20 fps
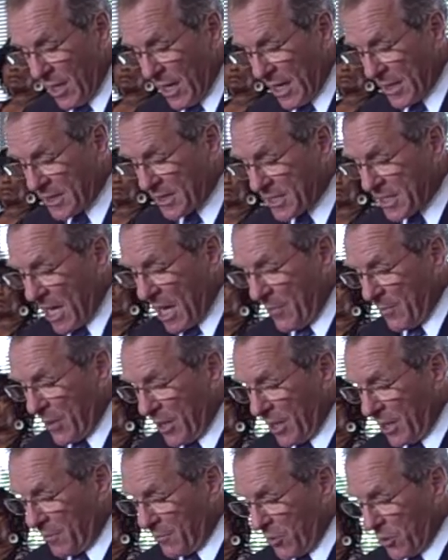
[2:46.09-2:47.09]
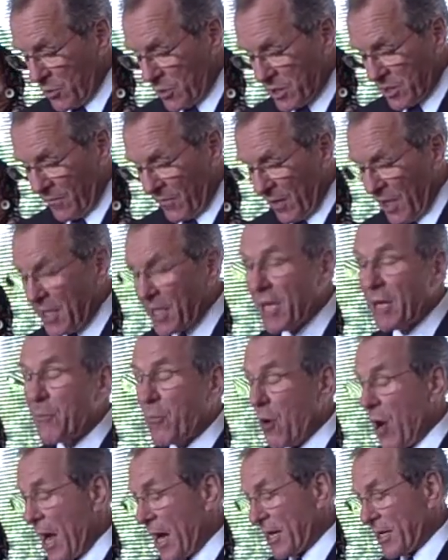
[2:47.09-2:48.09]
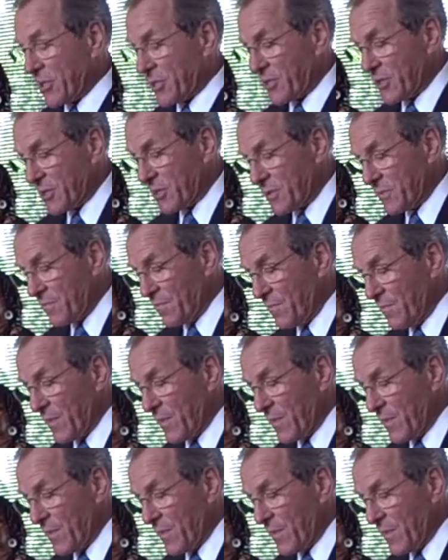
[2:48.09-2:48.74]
and stopping abusive lending practices.